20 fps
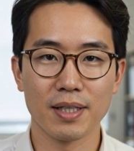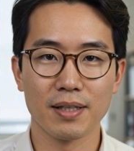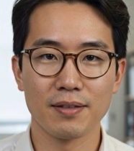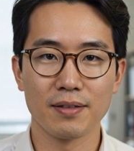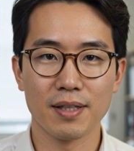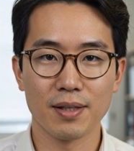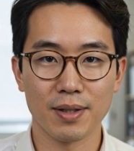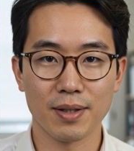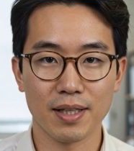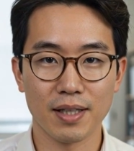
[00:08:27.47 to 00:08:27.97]

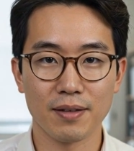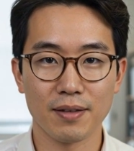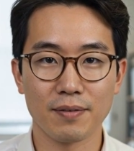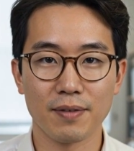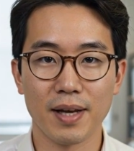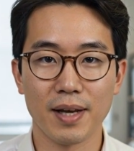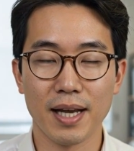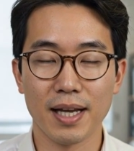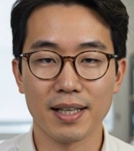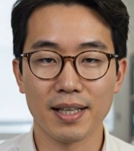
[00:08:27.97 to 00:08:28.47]
configuration
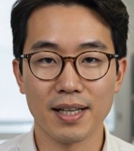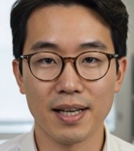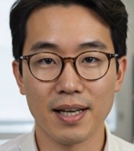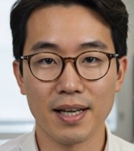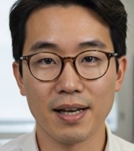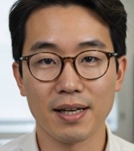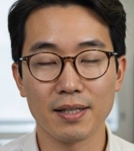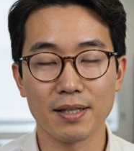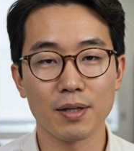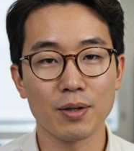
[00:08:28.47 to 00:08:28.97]
flag
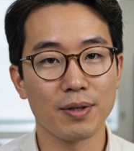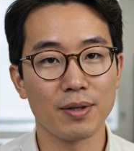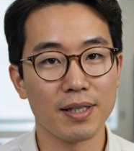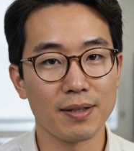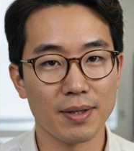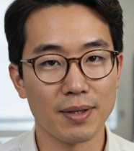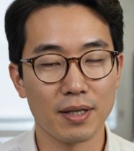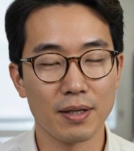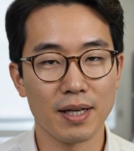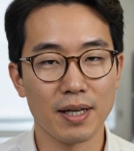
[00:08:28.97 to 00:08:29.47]
that only
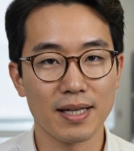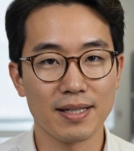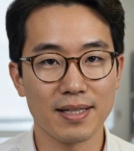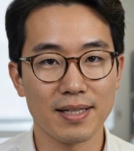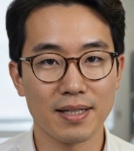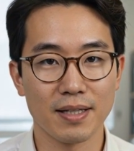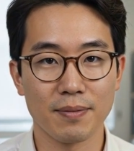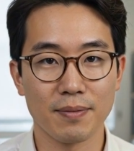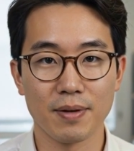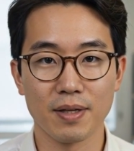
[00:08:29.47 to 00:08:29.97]
specialized
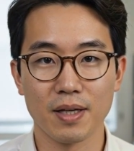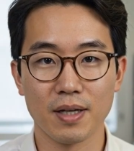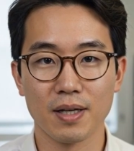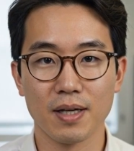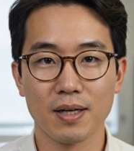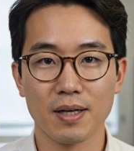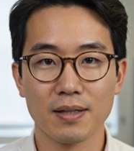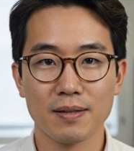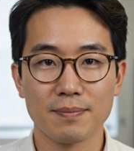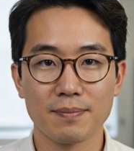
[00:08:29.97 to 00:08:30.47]
systems turn
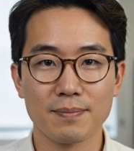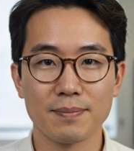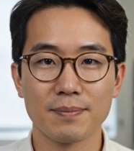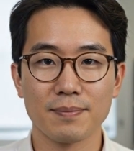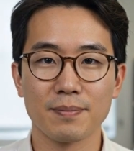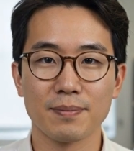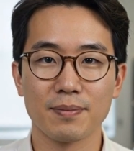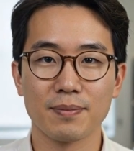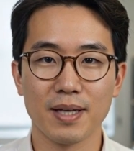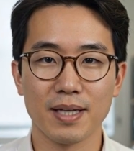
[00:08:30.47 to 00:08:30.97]
on.
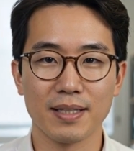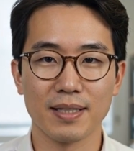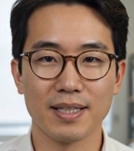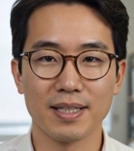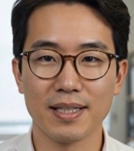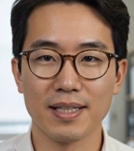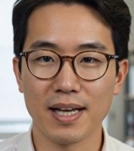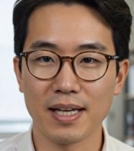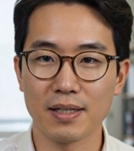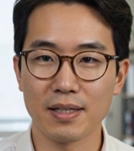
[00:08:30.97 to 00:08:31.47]
It's
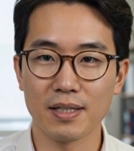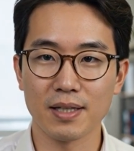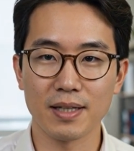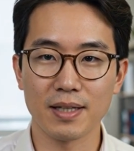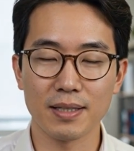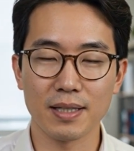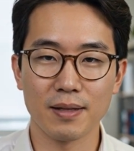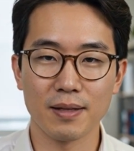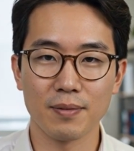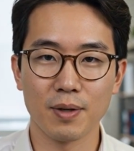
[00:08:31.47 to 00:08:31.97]

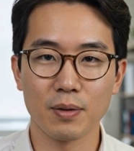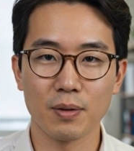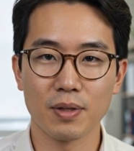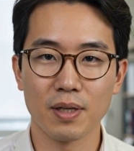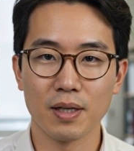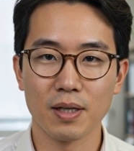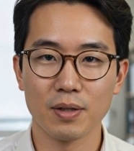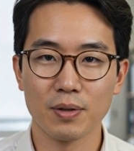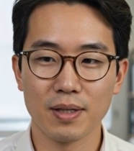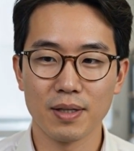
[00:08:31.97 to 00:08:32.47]
standard default
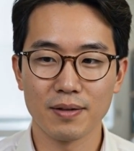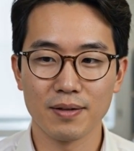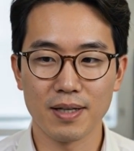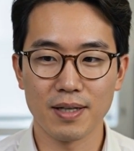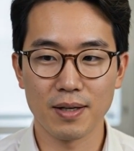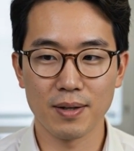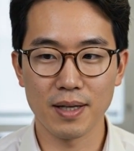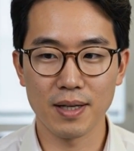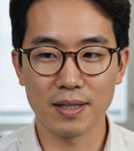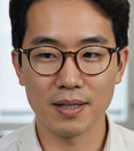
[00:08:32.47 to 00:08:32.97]
kernel
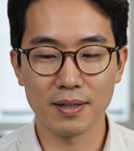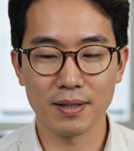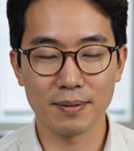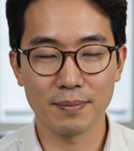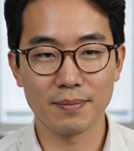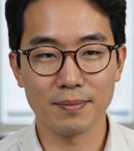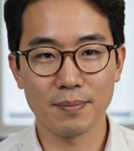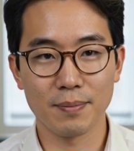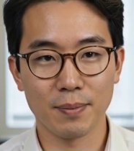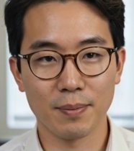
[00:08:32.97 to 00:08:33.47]
configuration,
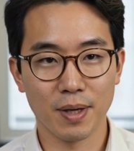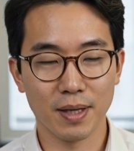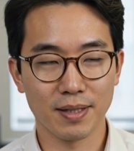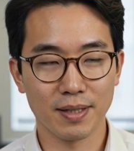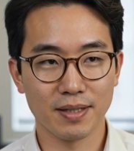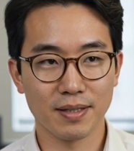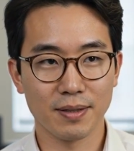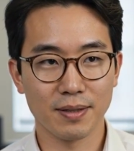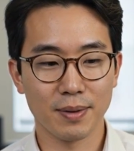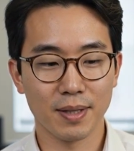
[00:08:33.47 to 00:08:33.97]

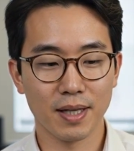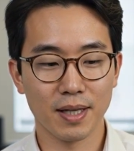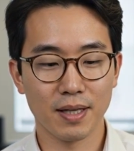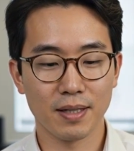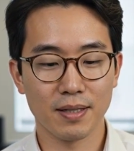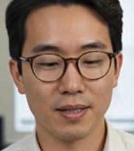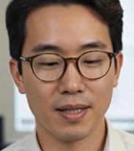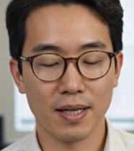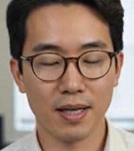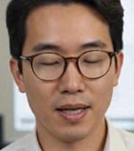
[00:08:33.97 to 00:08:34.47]
present
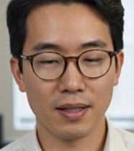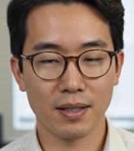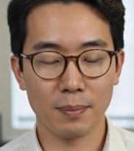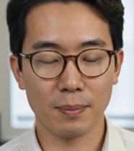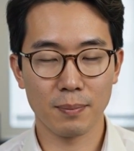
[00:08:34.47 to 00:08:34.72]
because the